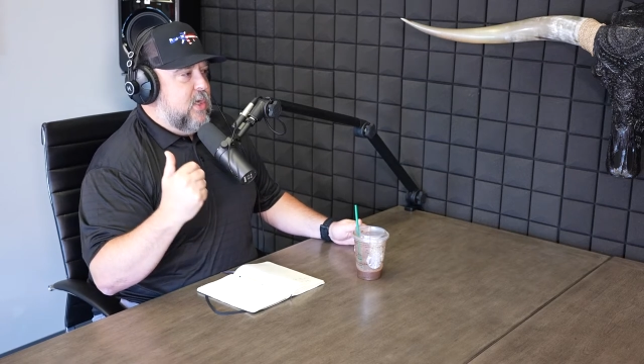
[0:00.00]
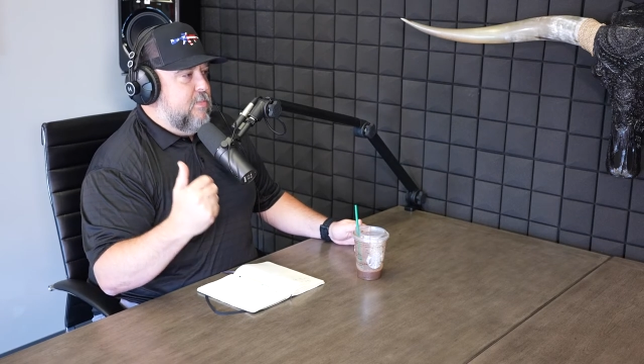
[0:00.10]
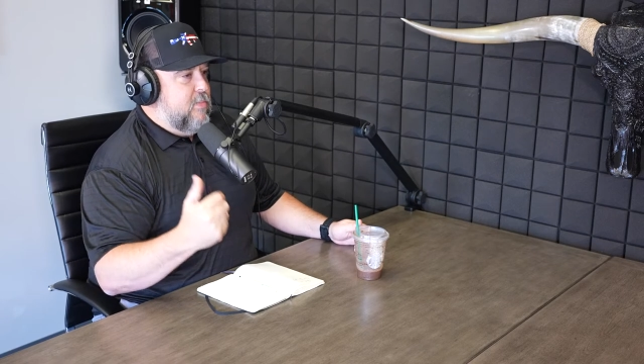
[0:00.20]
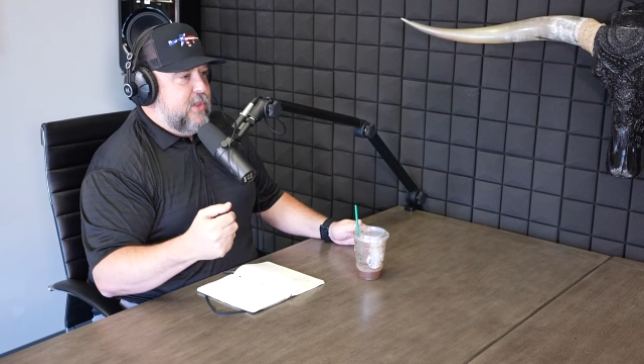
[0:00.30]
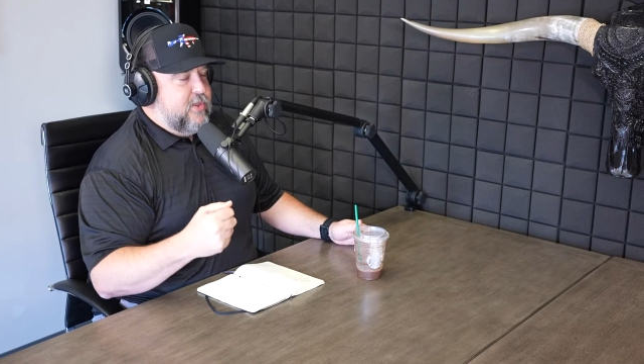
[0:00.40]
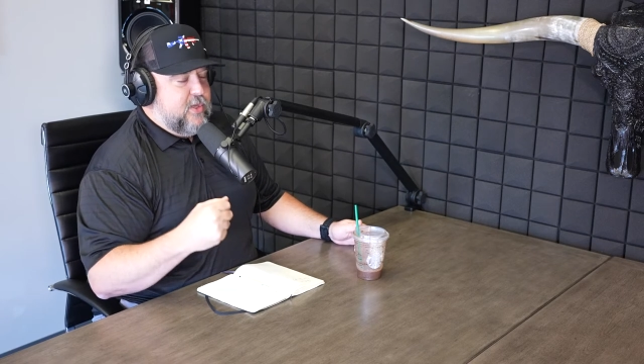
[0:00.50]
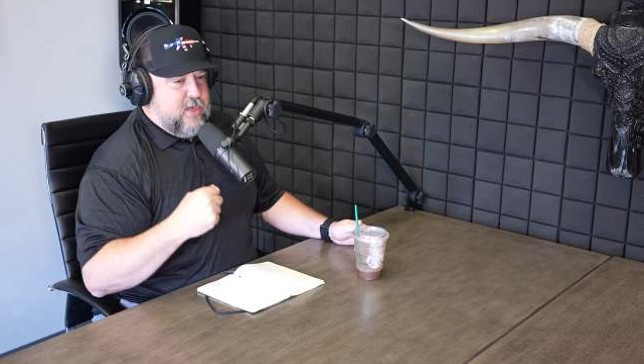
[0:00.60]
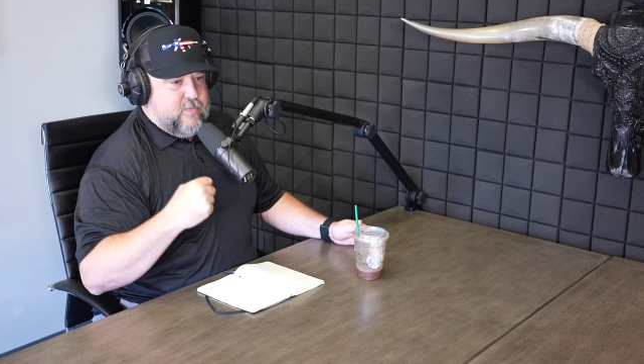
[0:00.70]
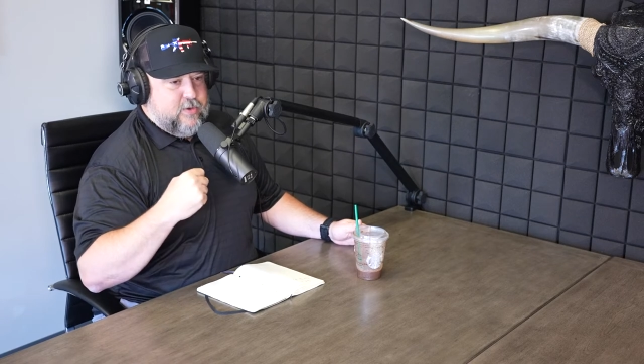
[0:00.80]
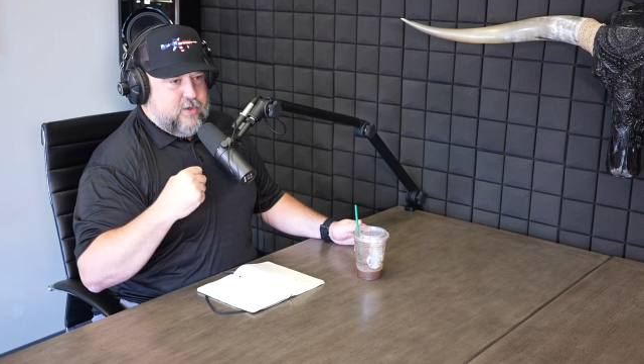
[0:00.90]
a monthly
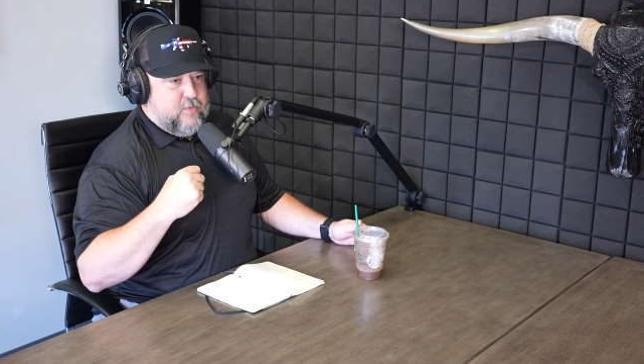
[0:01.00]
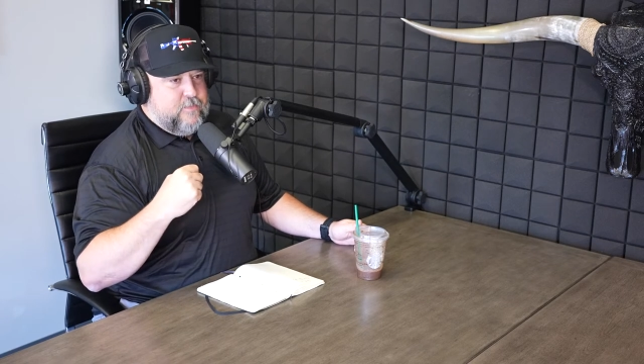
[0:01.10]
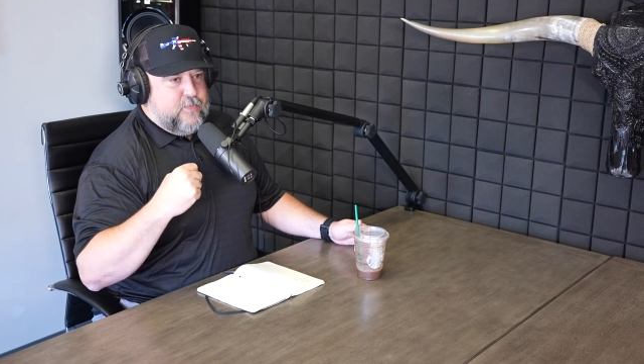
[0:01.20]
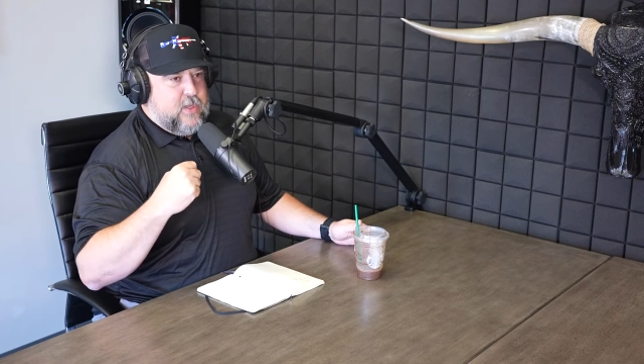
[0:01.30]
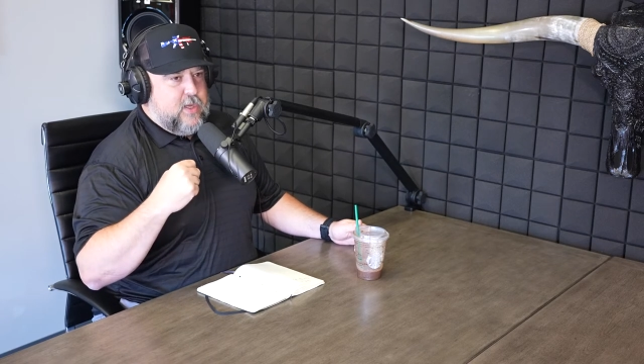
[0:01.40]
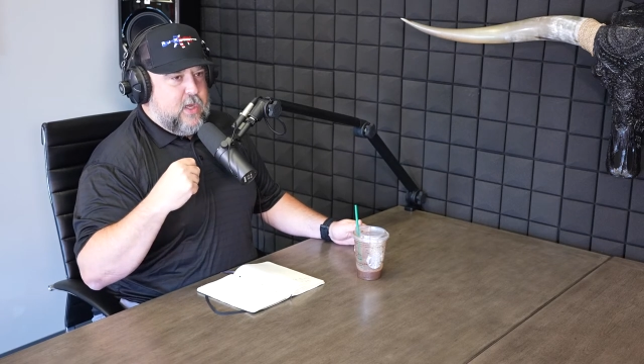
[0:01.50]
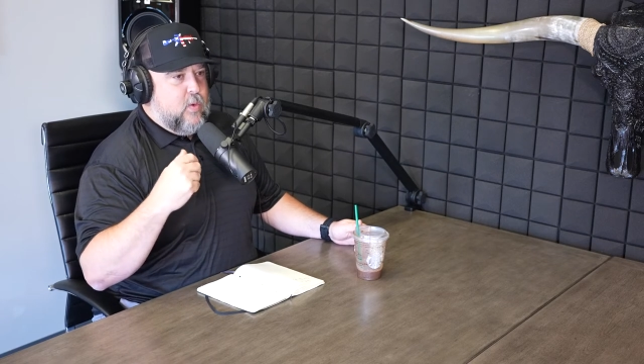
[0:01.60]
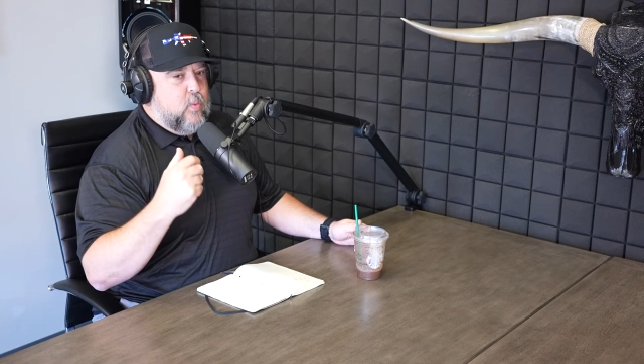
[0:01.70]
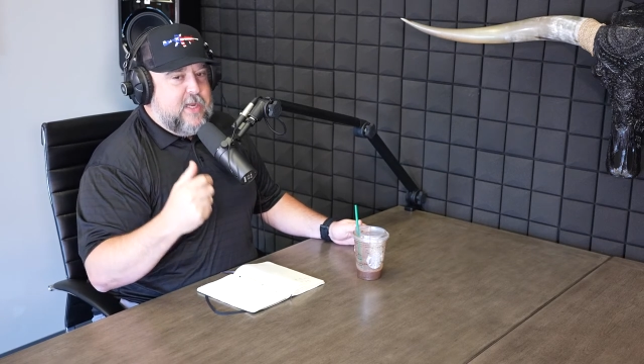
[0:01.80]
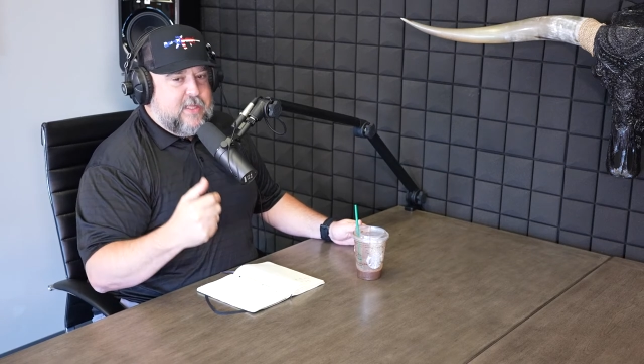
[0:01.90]
number
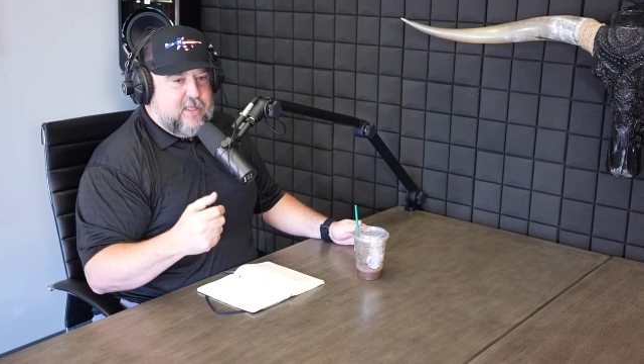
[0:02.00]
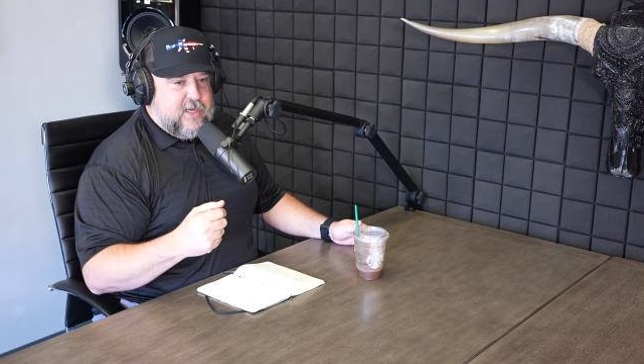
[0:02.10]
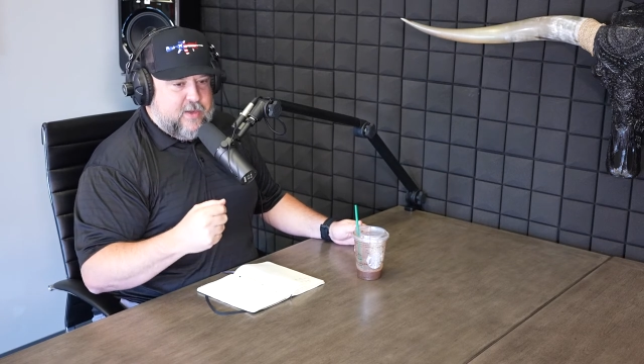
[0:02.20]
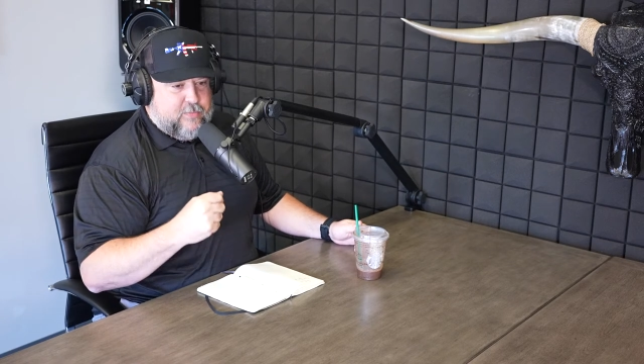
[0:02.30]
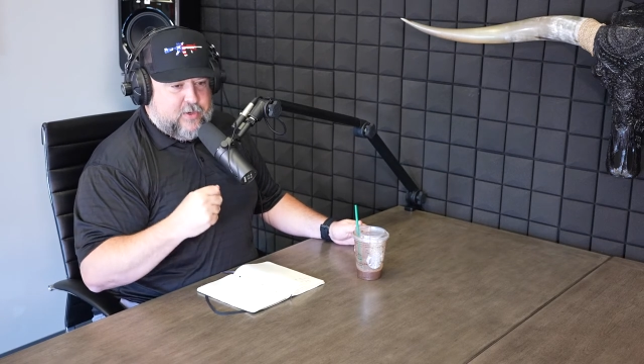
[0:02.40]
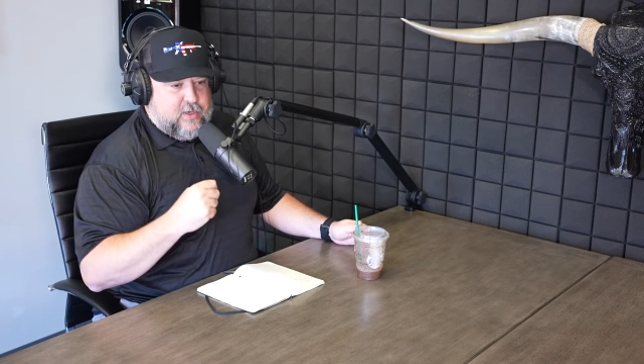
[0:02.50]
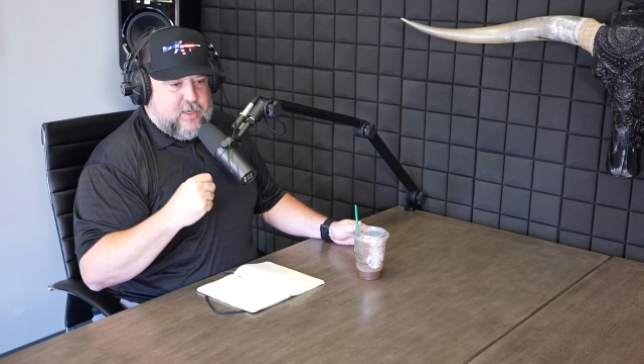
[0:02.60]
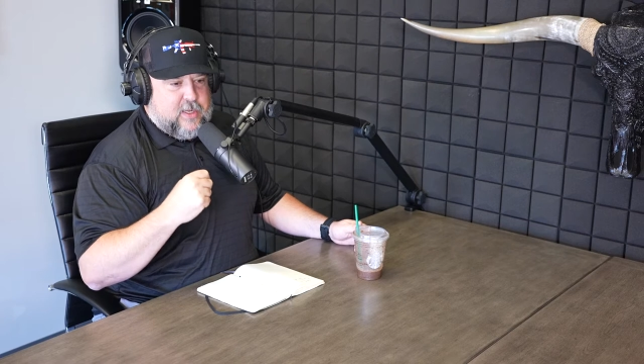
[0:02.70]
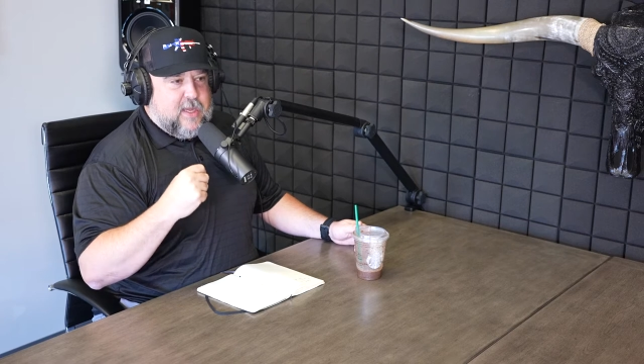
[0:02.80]
a weekly number